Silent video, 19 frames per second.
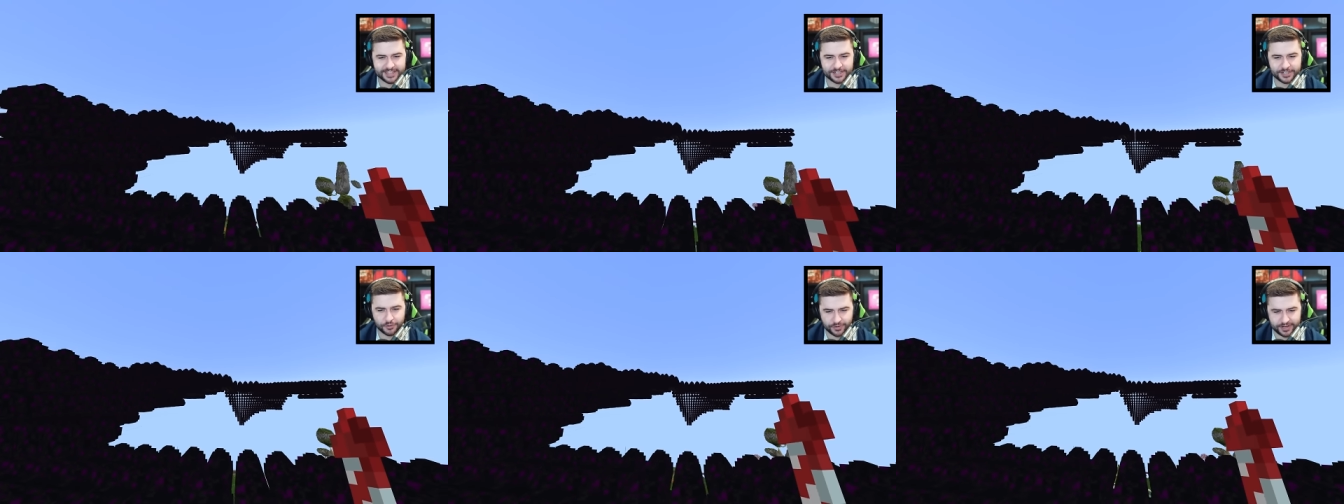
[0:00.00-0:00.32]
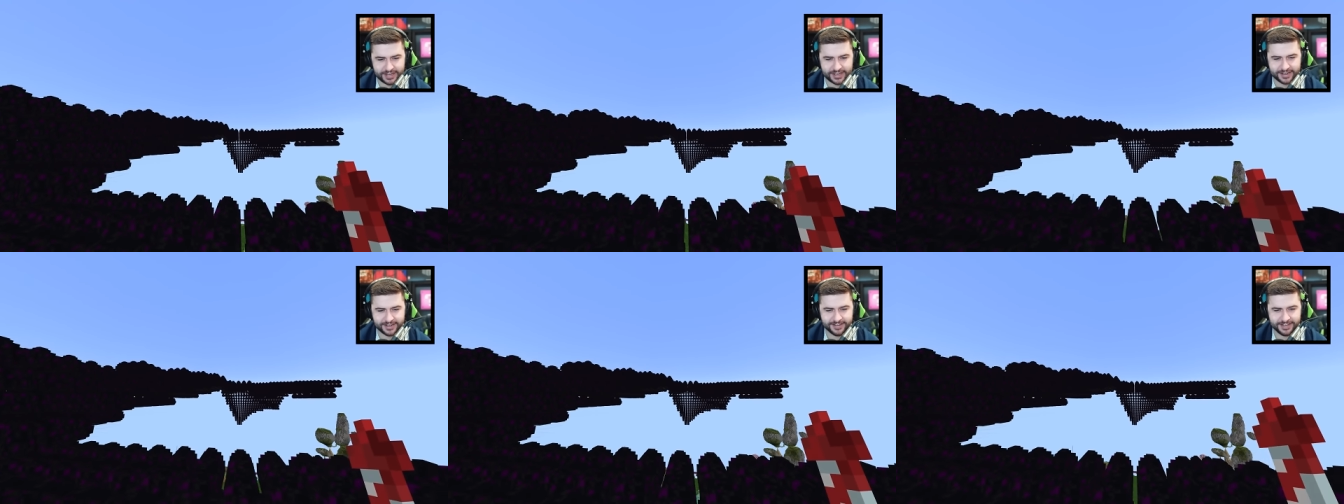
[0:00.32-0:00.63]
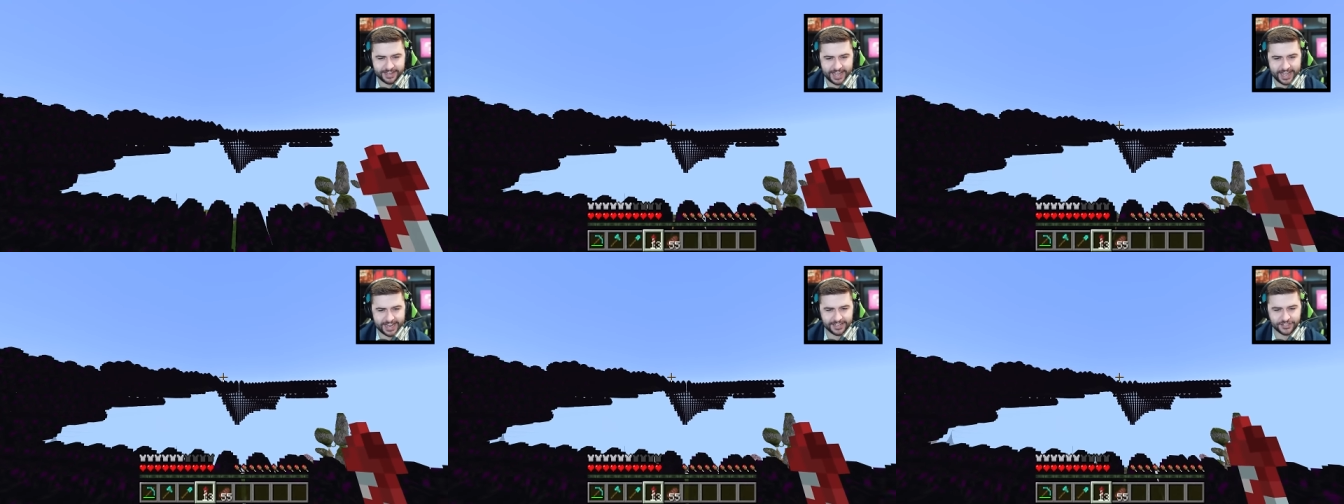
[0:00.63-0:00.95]

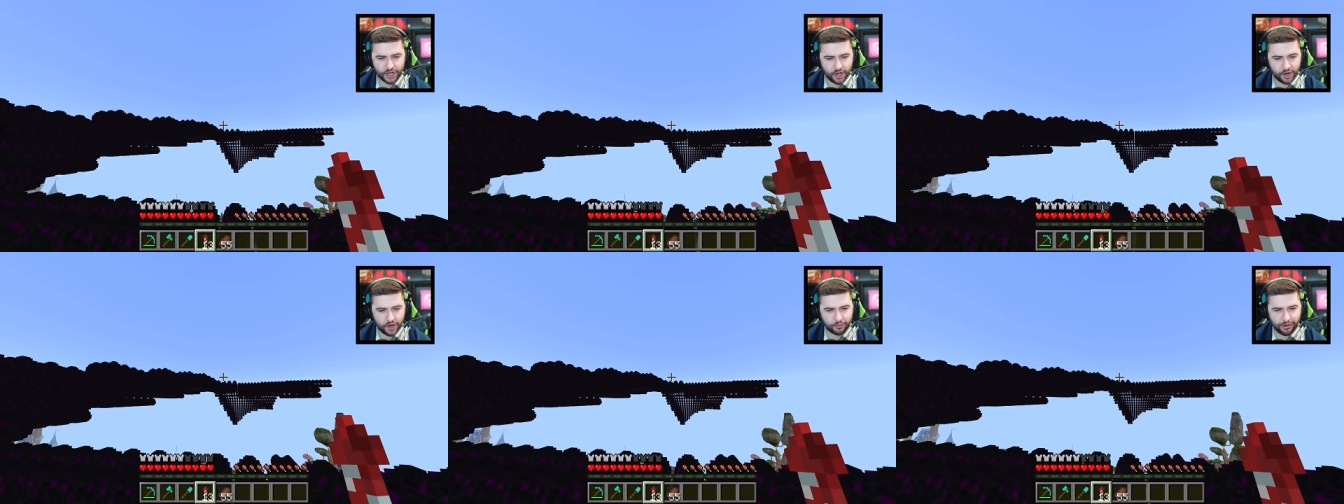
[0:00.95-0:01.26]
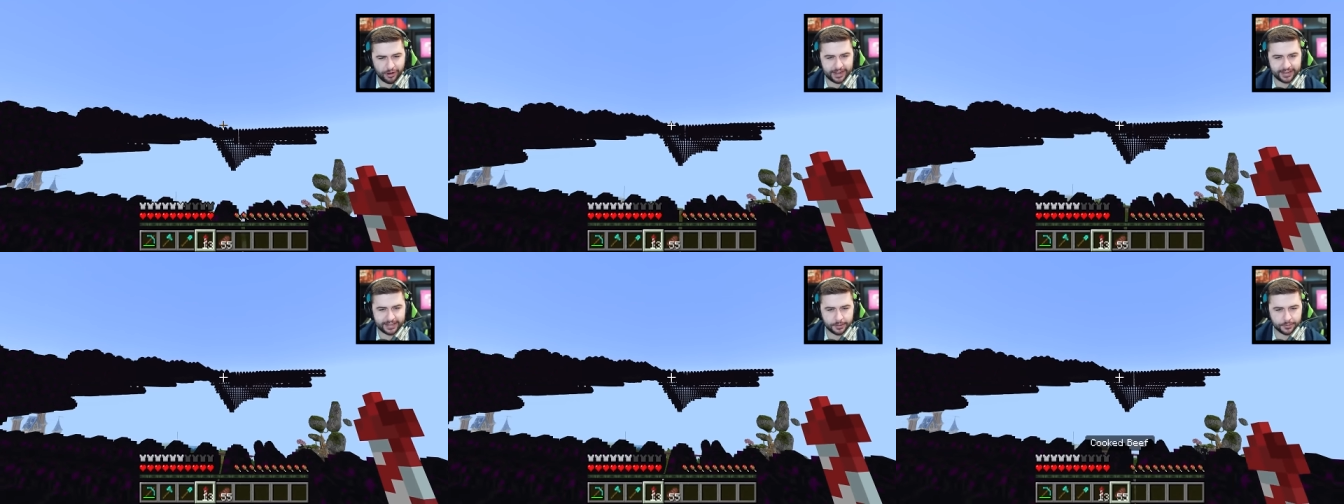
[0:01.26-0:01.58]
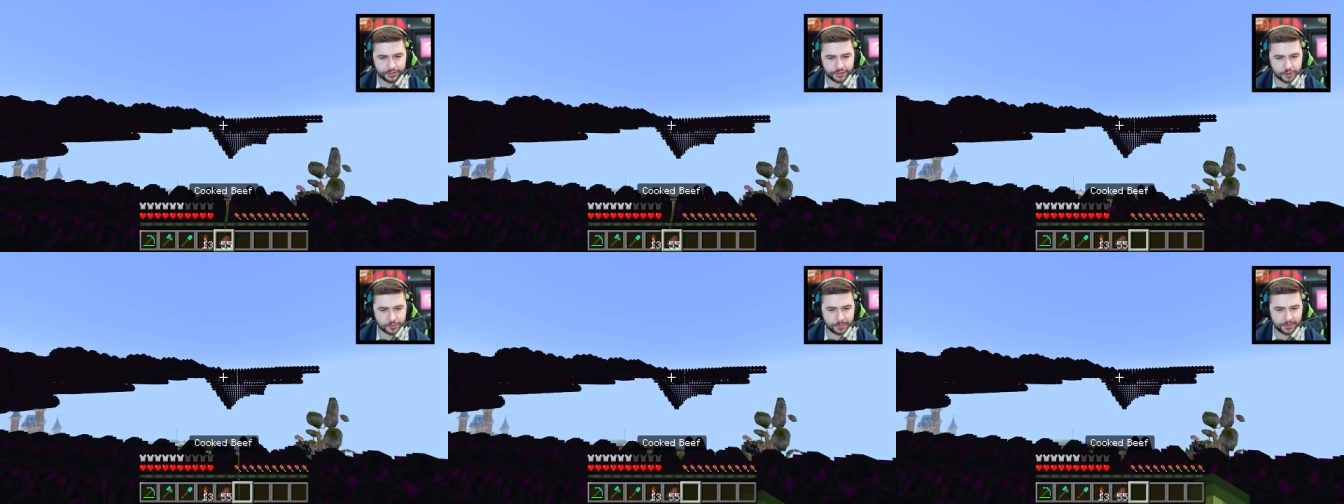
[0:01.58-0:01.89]
Grian and Doc, right? They
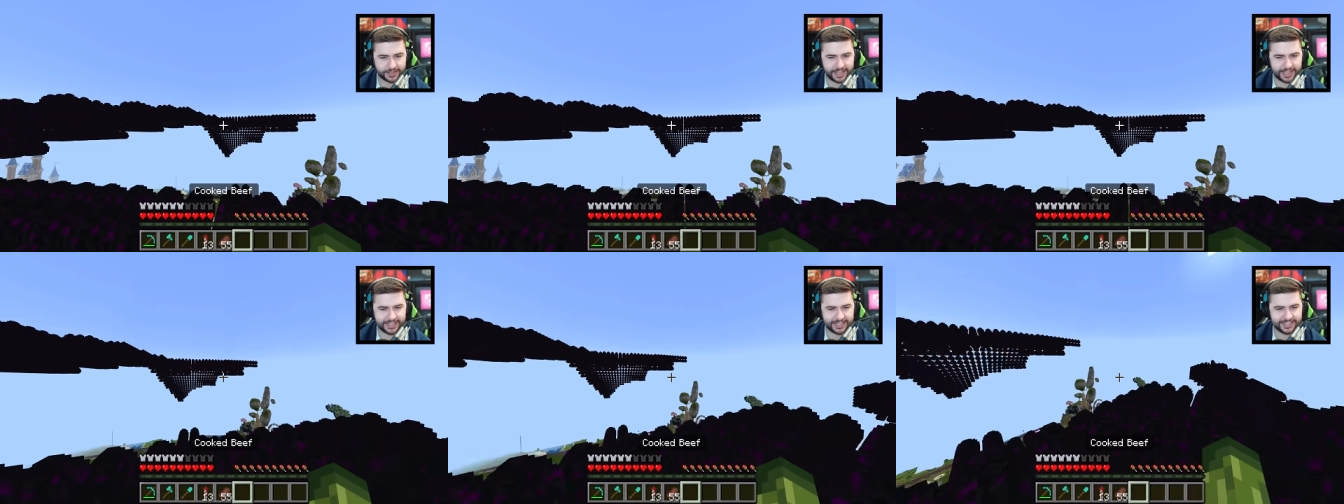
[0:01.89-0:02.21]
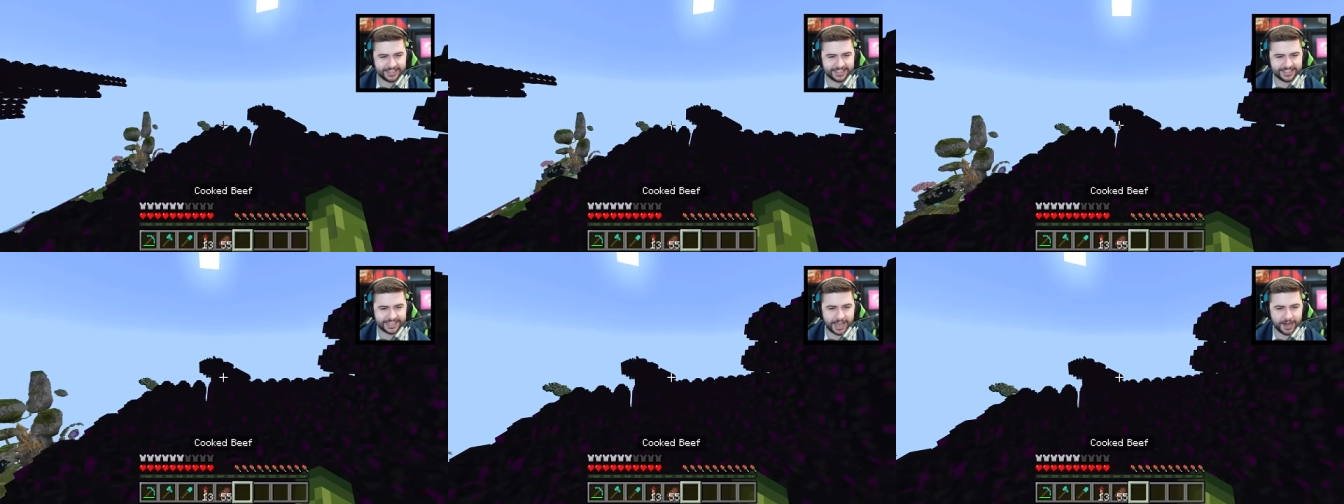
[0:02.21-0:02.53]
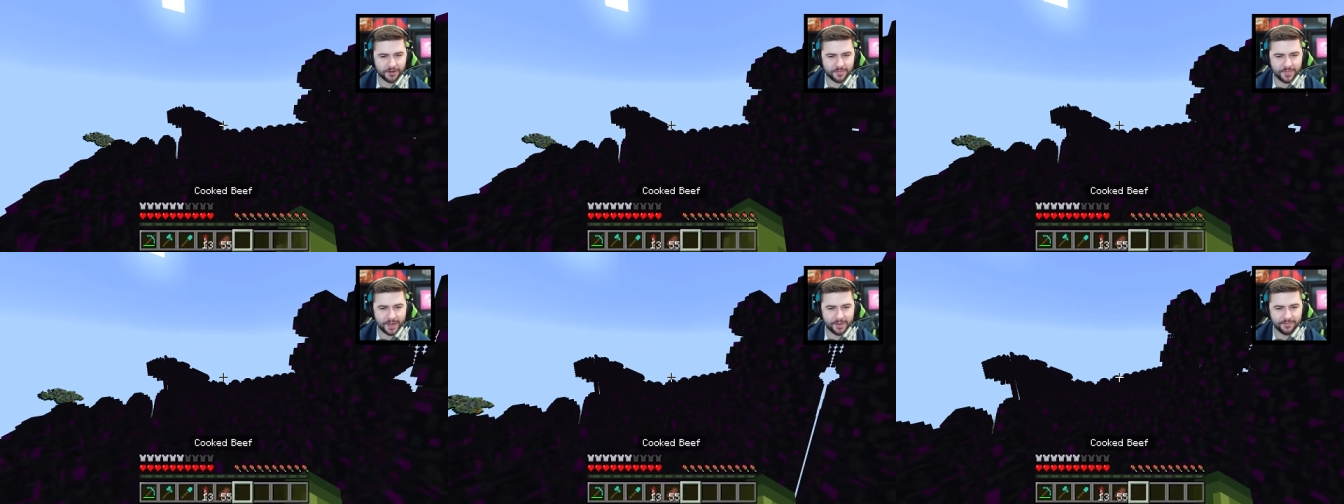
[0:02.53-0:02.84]
were duplicating these.
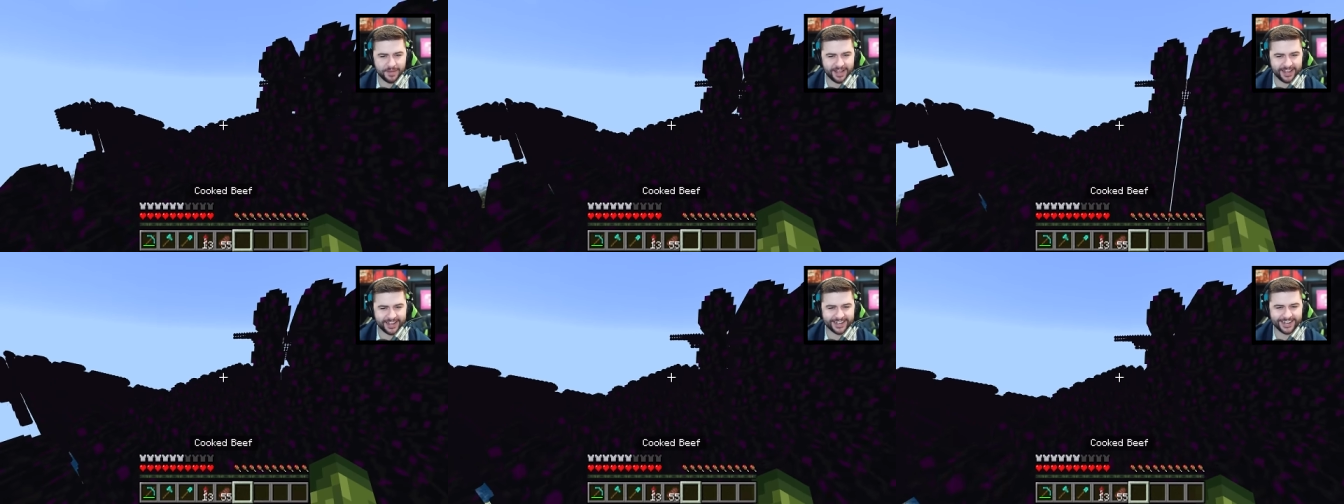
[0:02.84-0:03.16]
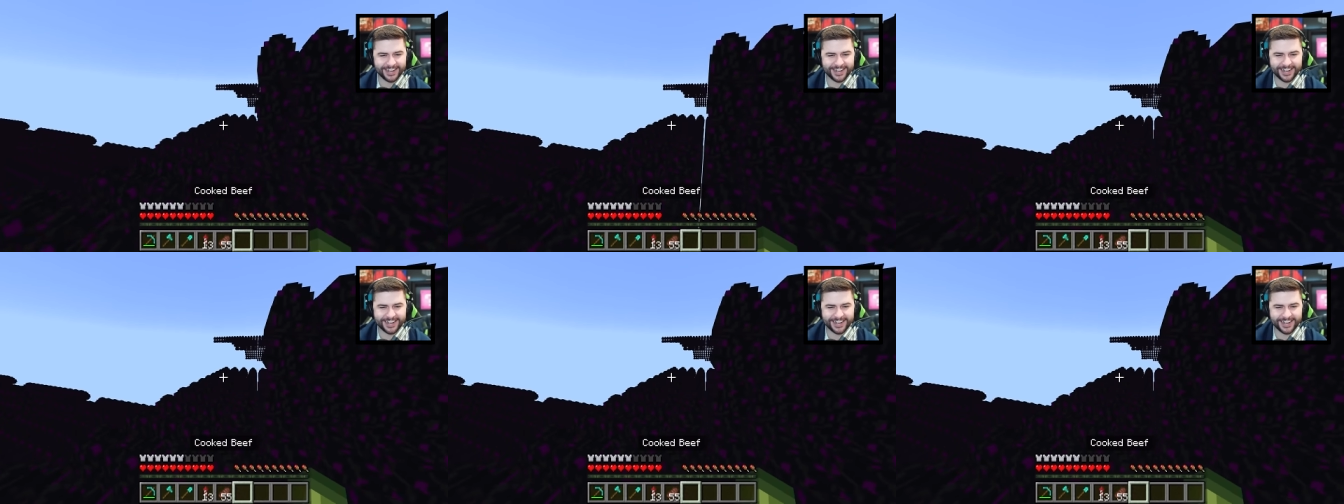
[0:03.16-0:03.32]
I remember.